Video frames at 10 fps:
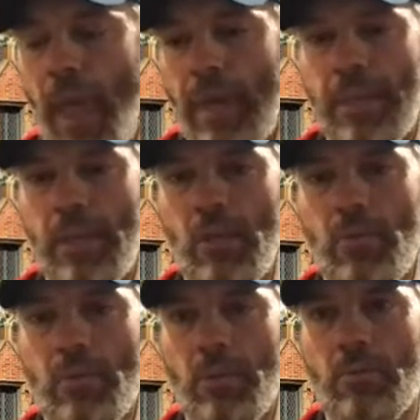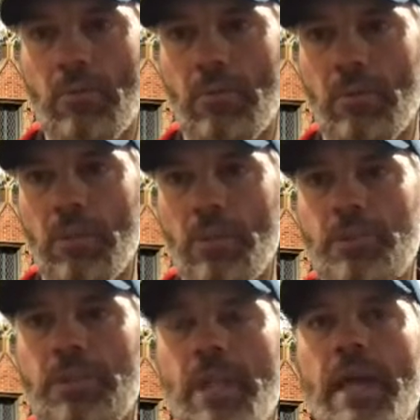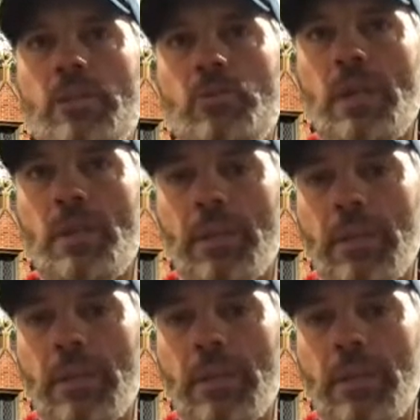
think you said you typically